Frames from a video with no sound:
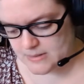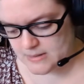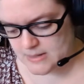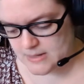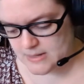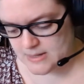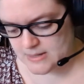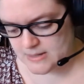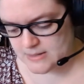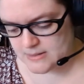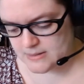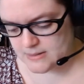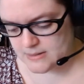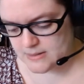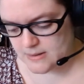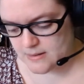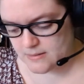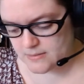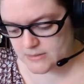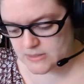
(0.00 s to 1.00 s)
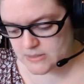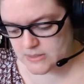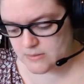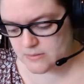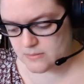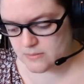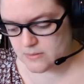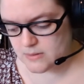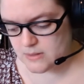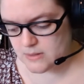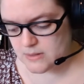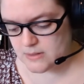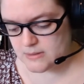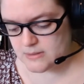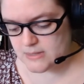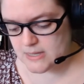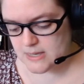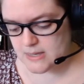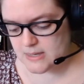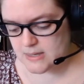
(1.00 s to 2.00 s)
And also
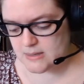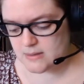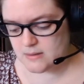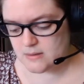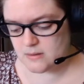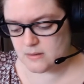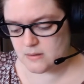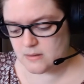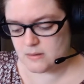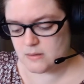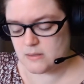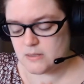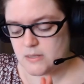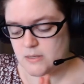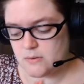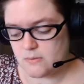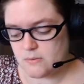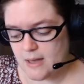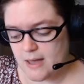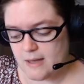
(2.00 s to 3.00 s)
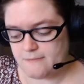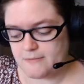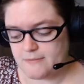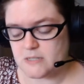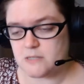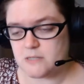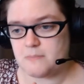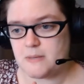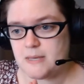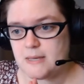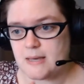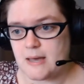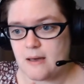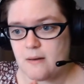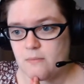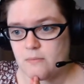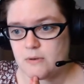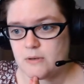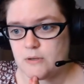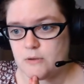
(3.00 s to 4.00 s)
that you have to speak
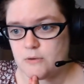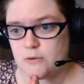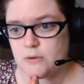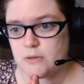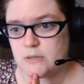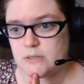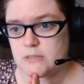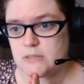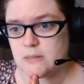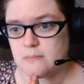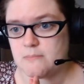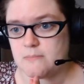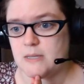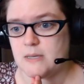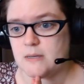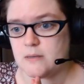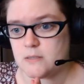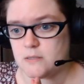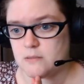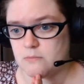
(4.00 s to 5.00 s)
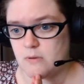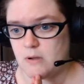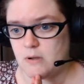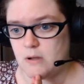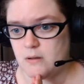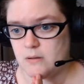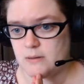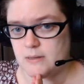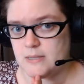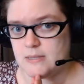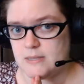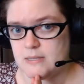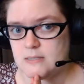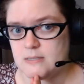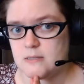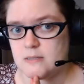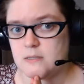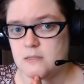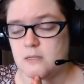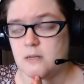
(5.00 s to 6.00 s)
out when you notice something is wrong. And this
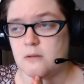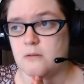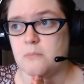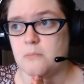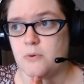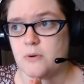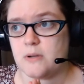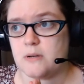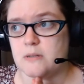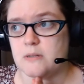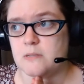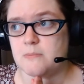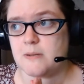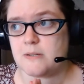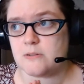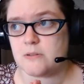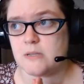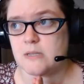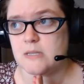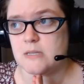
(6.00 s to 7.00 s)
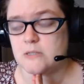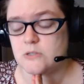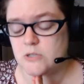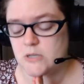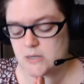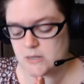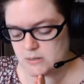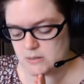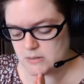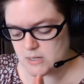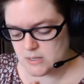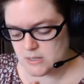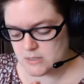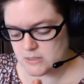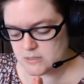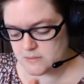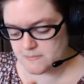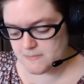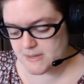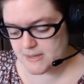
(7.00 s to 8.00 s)
is so important, especially this year.
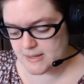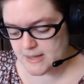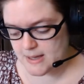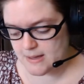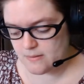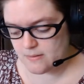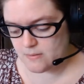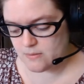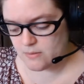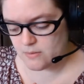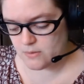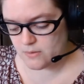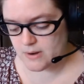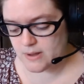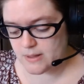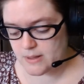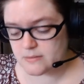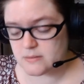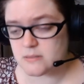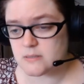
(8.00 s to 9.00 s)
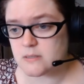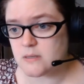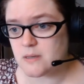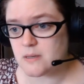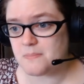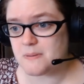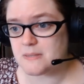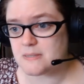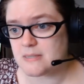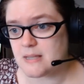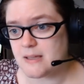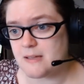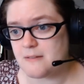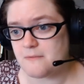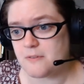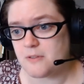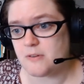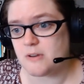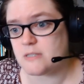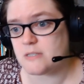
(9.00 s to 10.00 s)
Speak out or else you'll be silent
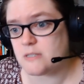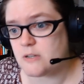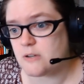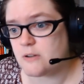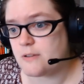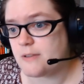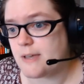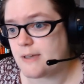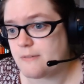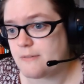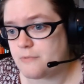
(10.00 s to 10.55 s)
for the rest of your life.